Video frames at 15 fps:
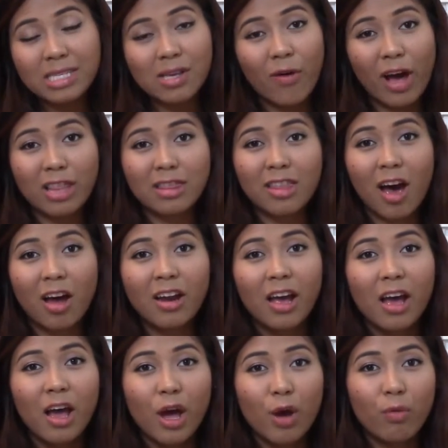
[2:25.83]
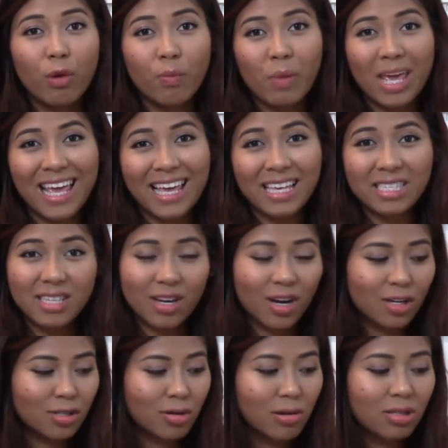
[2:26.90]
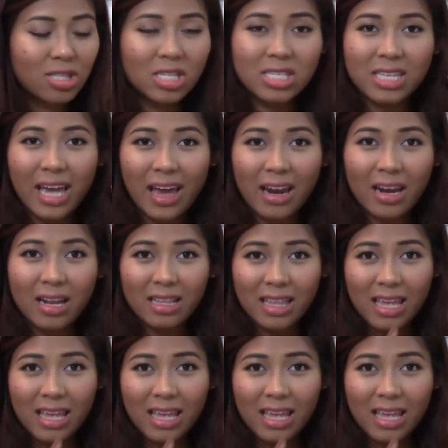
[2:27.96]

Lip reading: so I thought it would be easier to just get